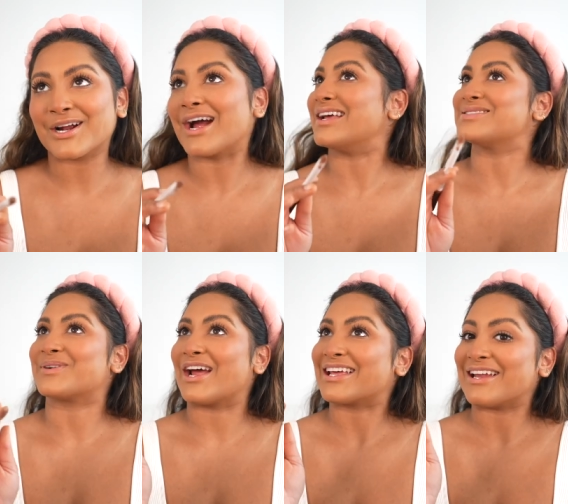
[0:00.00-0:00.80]
I
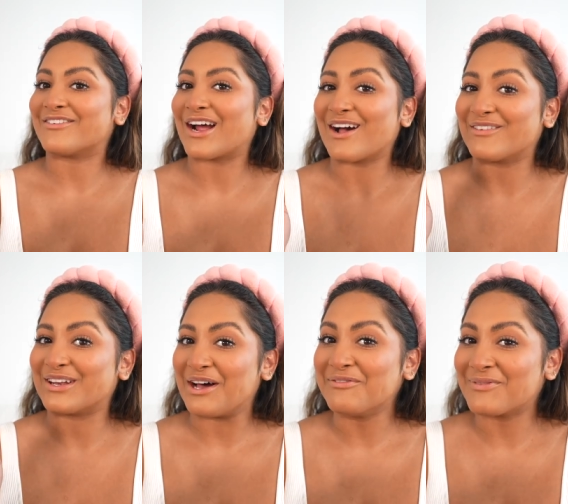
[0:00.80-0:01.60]
swear I can never have
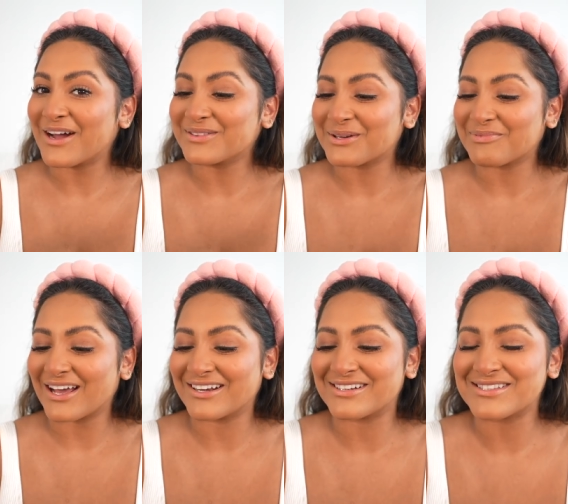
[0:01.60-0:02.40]
enough brown lip
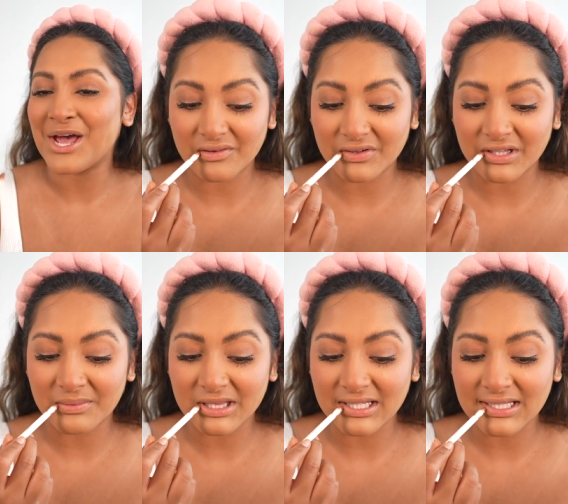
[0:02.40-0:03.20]
liners, but I've really
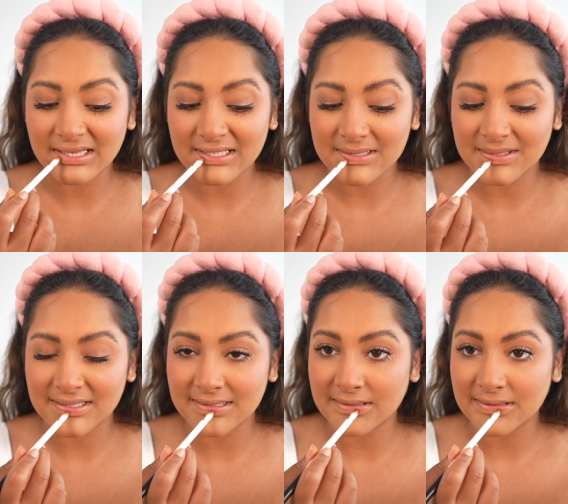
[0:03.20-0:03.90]
been liking this one.